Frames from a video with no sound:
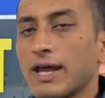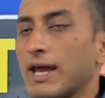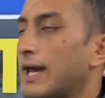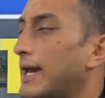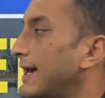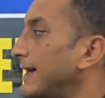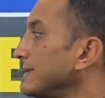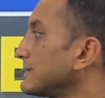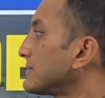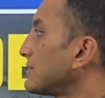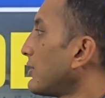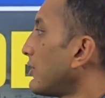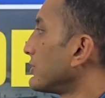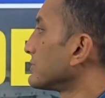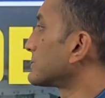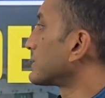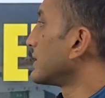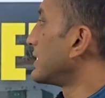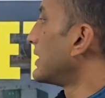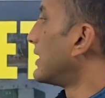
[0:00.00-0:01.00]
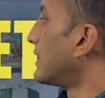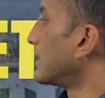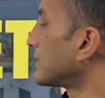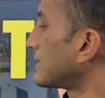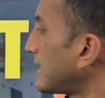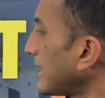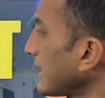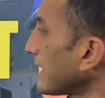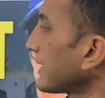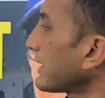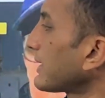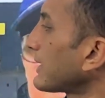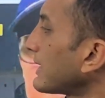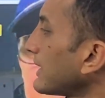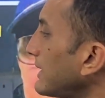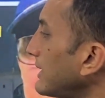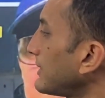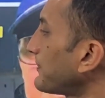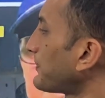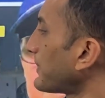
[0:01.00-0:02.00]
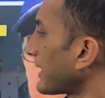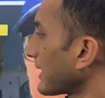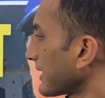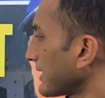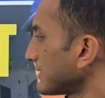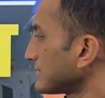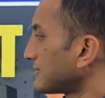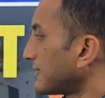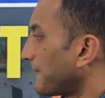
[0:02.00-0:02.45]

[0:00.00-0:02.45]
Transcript: has launched a Decoded package